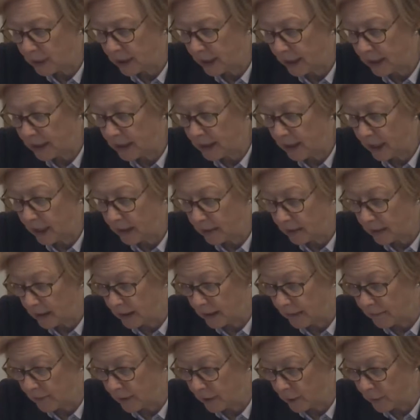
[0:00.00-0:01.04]
and
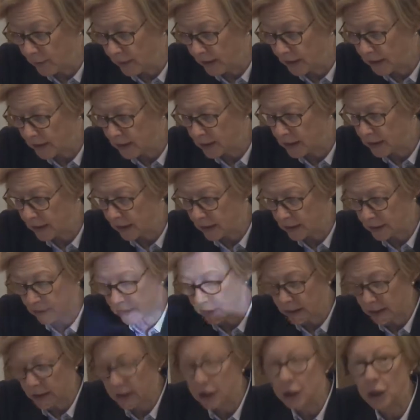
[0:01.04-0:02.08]
environmental
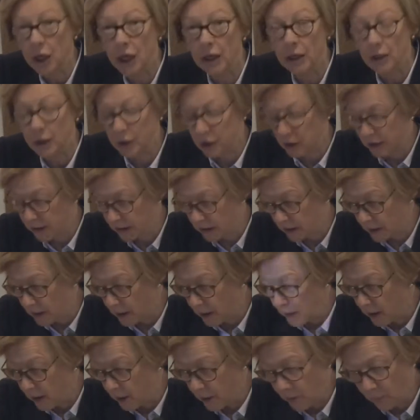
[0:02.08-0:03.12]
sectors are challenges
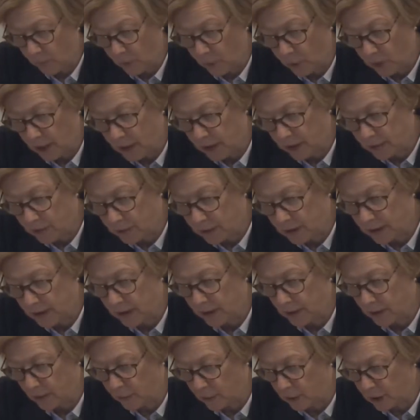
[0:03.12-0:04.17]
for countries
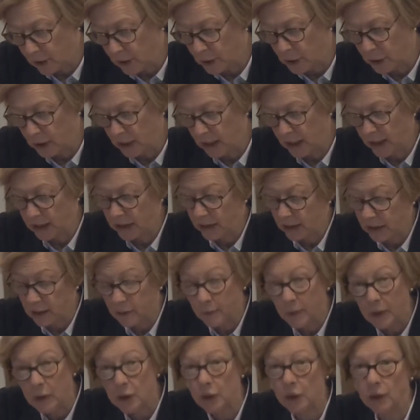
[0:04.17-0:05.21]
in the region, and
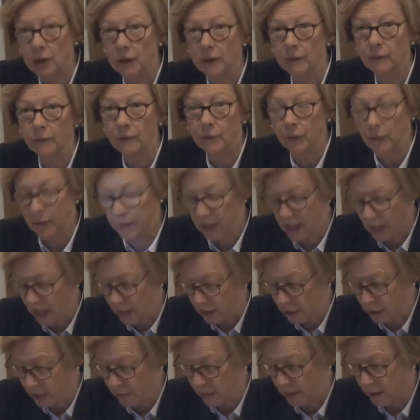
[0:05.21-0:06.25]
especially for the
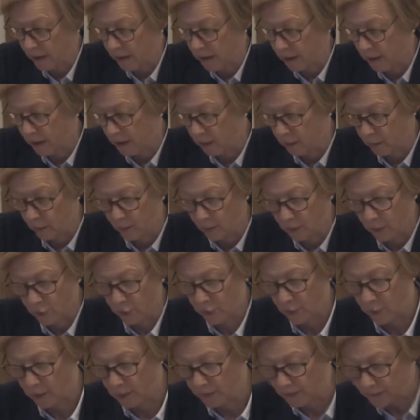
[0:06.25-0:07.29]
Hashemite Kingdom of
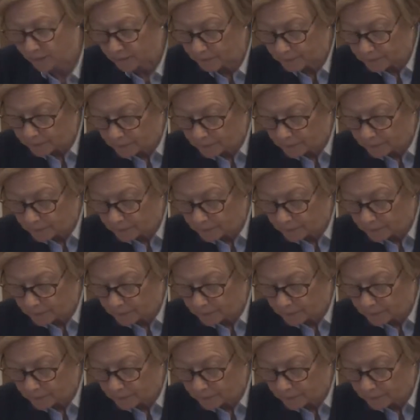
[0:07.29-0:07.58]
Jordan.